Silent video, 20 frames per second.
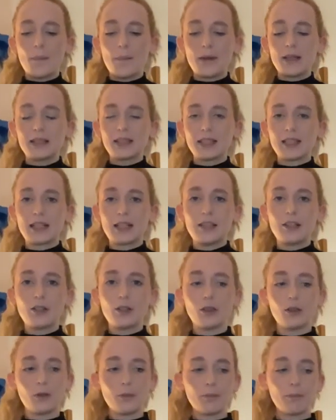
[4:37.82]
It's like a
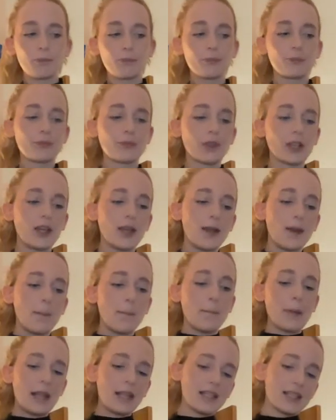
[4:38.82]
little
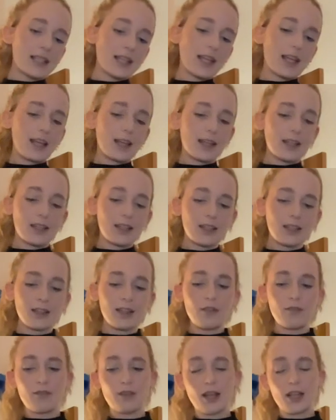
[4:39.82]
painting
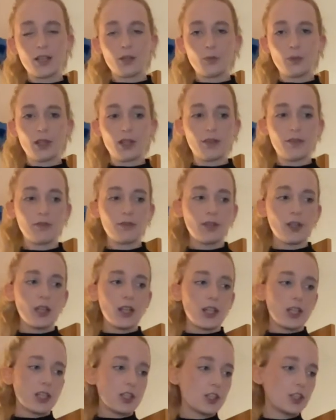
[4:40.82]
event with
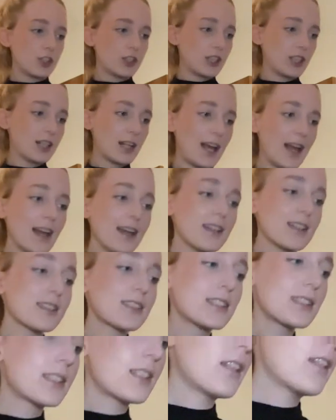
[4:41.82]
She and X.